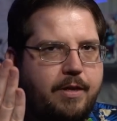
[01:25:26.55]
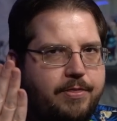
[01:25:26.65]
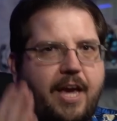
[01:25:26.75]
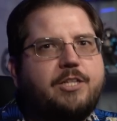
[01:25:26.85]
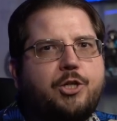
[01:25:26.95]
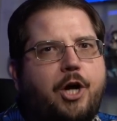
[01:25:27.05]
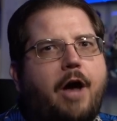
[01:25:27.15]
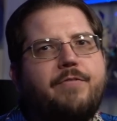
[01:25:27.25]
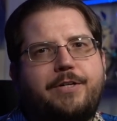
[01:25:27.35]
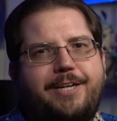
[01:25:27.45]
things are
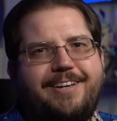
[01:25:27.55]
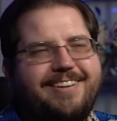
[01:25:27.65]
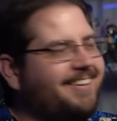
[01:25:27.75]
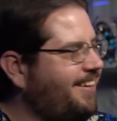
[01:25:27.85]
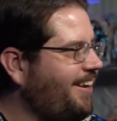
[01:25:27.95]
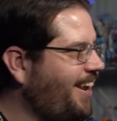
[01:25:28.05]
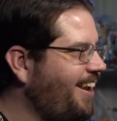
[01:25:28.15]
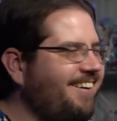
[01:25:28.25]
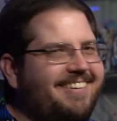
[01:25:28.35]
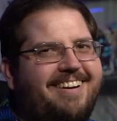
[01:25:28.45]
covered.
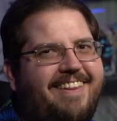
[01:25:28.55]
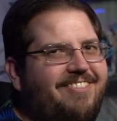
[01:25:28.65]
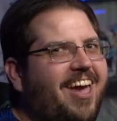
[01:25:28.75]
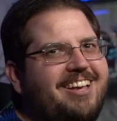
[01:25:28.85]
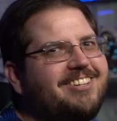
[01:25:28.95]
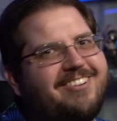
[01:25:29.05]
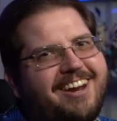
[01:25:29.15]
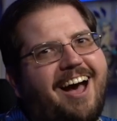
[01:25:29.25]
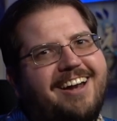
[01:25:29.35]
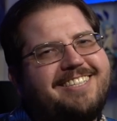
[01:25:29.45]
Here, things are
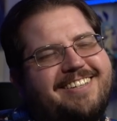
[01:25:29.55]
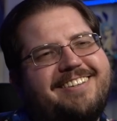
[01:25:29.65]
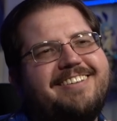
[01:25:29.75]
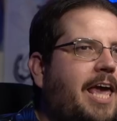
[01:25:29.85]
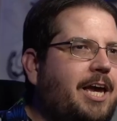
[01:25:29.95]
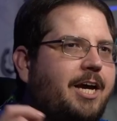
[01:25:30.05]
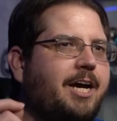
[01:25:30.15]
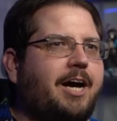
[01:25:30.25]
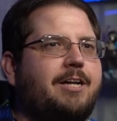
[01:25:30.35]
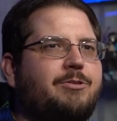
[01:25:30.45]
not. He could
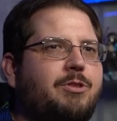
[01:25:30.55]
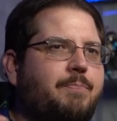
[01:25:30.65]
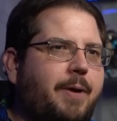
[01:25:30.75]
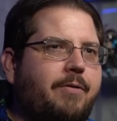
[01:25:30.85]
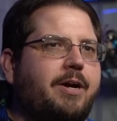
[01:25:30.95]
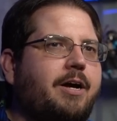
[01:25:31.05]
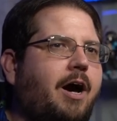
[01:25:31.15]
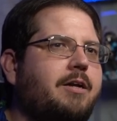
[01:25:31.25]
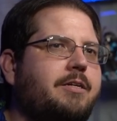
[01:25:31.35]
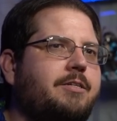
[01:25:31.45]
cut through the Begaret
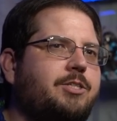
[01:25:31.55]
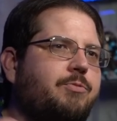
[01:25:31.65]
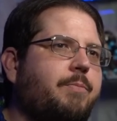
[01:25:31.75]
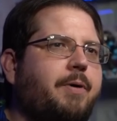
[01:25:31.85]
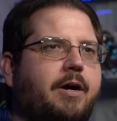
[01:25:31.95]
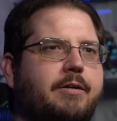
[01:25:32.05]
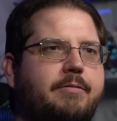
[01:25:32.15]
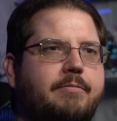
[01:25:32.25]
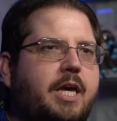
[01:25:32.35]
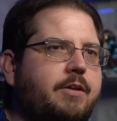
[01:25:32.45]
continent to Rapan.
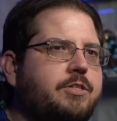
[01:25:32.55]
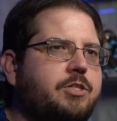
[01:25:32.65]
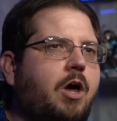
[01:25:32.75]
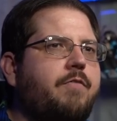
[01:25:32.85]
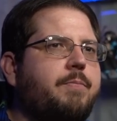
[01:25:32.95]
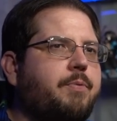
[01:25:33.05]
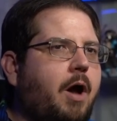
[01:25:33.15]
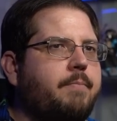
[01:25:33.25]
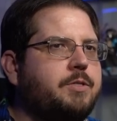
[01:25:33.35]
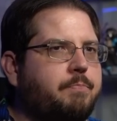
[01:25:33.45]
He could solve the
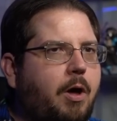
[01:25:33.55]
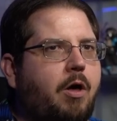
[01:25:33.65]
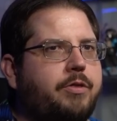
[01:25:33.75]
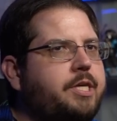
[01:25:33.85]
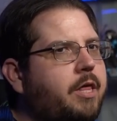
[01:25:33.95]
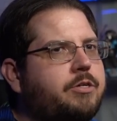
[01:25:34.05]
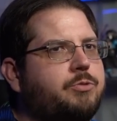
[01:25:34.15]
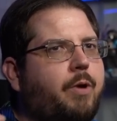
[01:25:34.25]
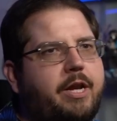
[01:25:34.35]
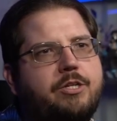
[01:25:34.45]
problems Paul and the
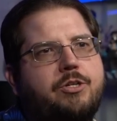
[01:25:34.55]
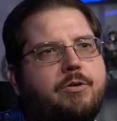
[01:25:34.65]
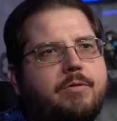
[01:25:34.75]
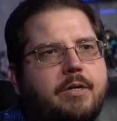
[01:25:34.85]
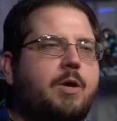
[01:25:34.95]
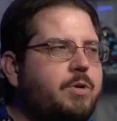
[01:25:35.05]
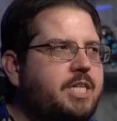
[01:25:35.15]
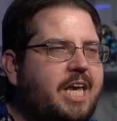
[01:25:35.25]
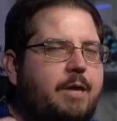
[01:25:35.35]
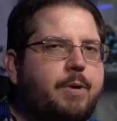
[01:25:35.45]
others ran into. There
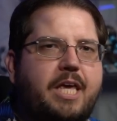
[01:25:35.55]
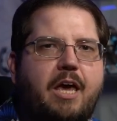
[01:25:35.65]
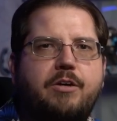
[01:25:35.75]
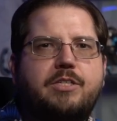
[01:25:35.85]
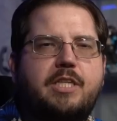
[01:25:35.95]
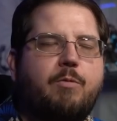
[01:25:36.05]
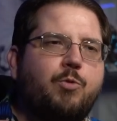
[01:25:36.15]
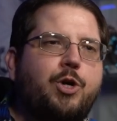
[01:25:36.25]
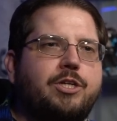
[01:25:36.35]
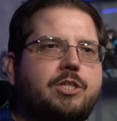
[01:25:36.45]
wasn't anybody else that
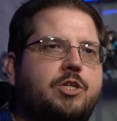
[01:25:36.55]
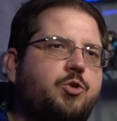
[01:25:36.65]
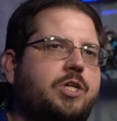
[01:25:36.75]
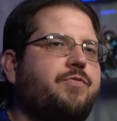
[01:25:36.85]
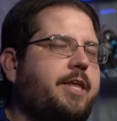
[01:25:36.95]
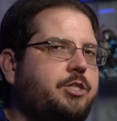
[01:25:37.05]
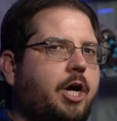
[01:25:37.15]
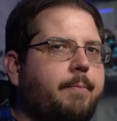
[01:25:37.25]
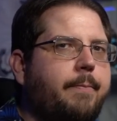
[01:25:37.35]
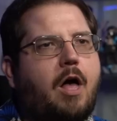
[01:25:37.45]
Rudius could trust for that
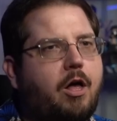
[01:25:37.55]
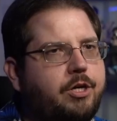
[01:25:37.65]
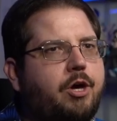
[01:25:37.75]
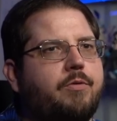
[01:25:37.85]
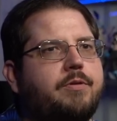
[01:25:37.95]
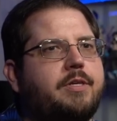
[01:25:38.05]
job. I'll go.